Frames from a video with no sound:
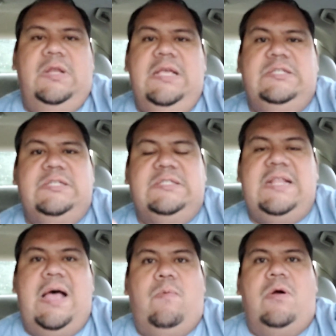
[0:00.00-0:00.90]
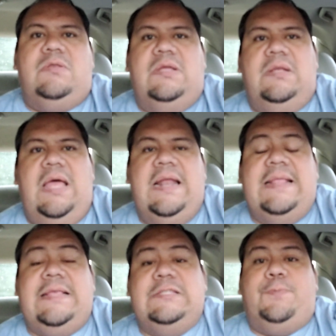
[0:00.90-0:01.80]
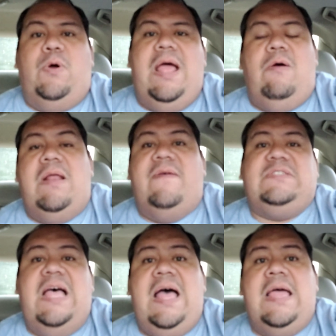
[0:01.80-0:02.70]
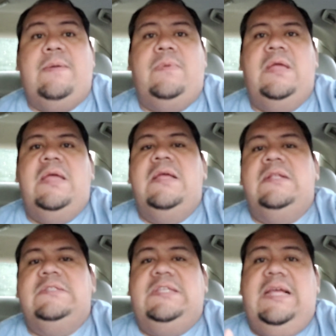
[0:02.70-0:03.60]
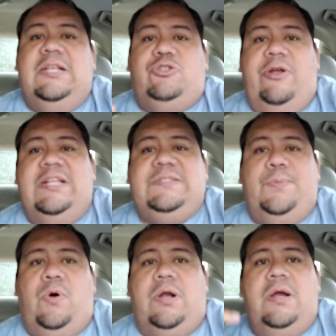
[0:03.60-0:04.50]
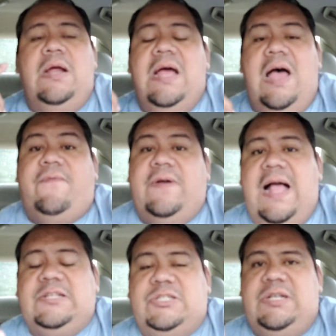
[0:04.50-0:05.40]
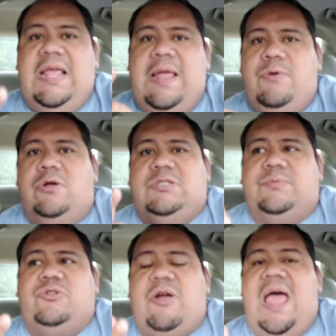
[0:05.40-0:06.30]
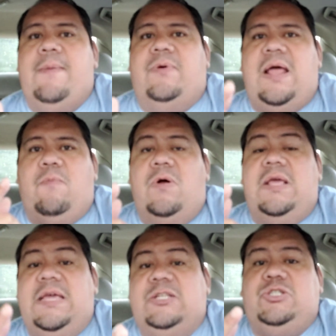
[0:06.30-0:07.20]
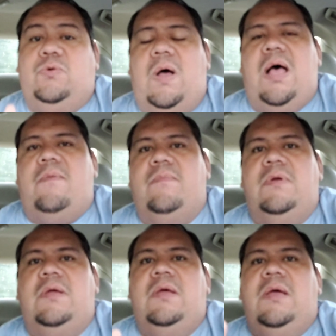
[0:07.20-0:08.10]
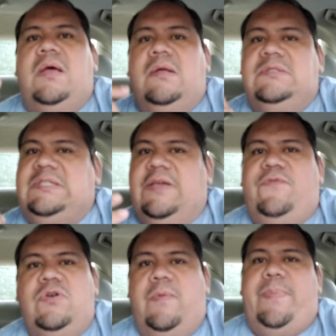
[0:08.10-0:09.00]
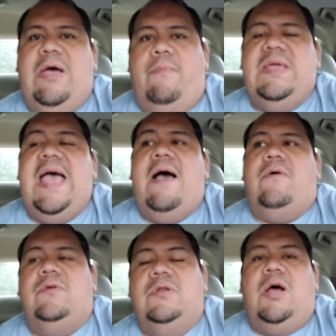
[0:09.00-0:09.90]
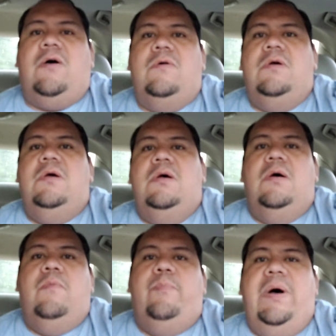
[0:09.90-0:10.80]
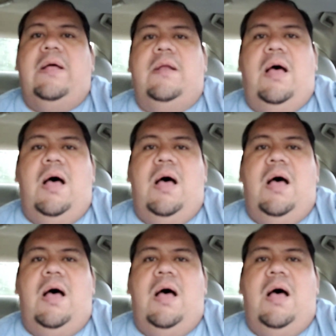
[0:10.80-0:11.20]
It's just not worth it. And at this point, I don't have time to get a transporter. I forgot your name. You're a subscriber, and I would have hit you up to see if you could bail me out, you know. But